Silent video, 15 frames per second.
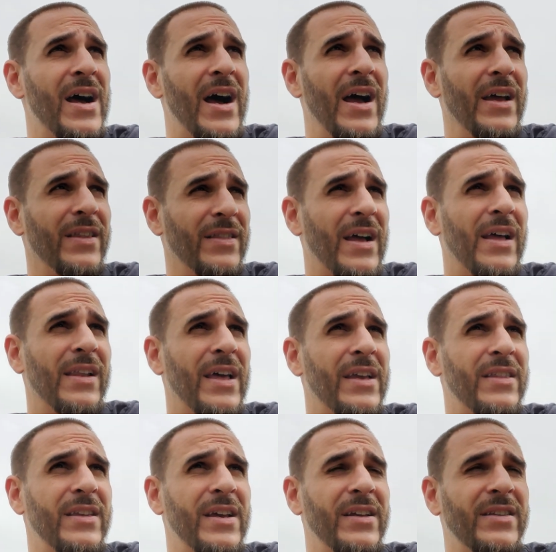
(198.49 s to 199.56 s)
I
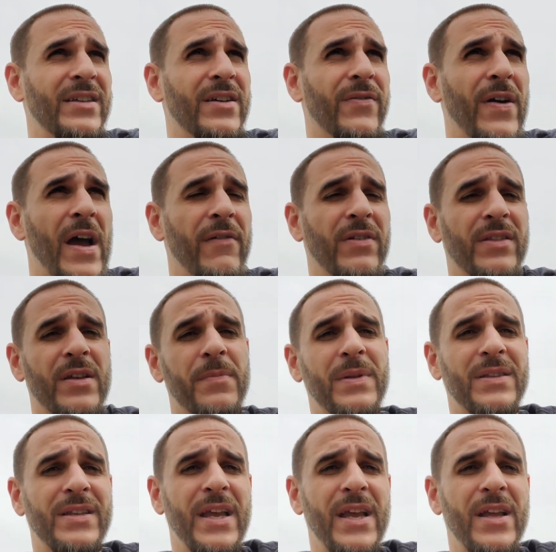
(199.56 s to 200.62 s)
like the idea of having them
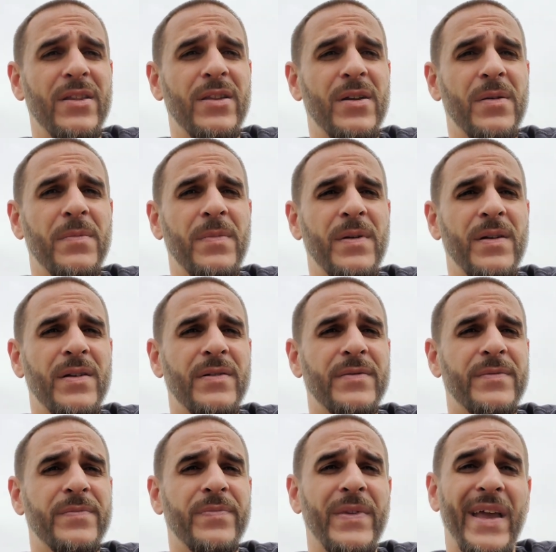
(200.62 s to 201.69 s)
in tandem,
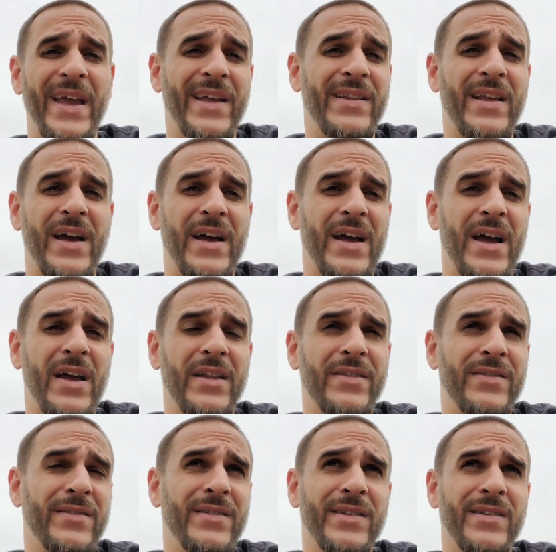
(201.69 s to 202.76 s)
and
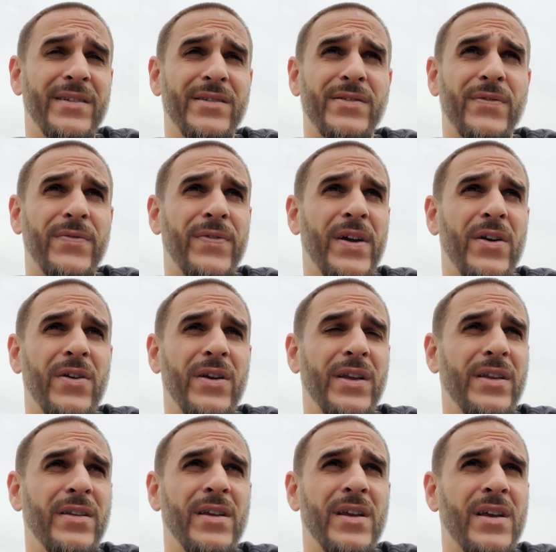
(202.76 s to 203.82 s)
there's a
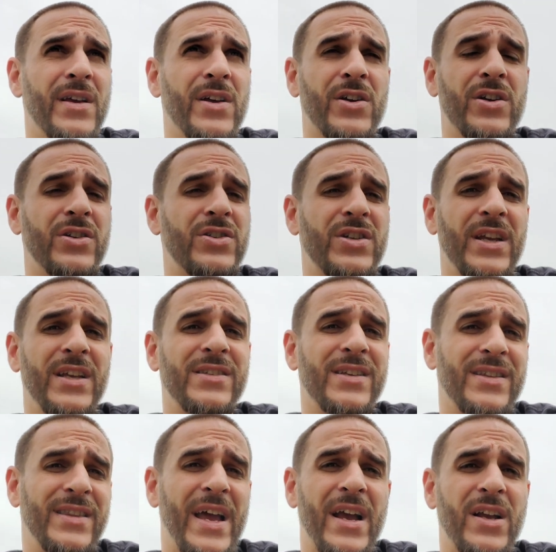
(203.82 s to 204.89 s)
very good chance
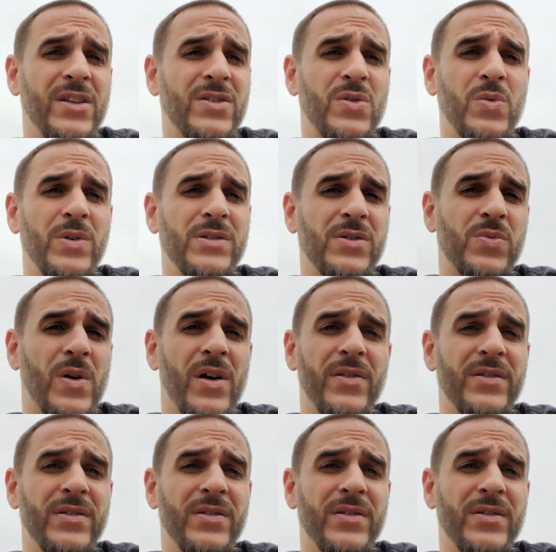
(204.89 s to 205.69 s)
that can squeeze as well.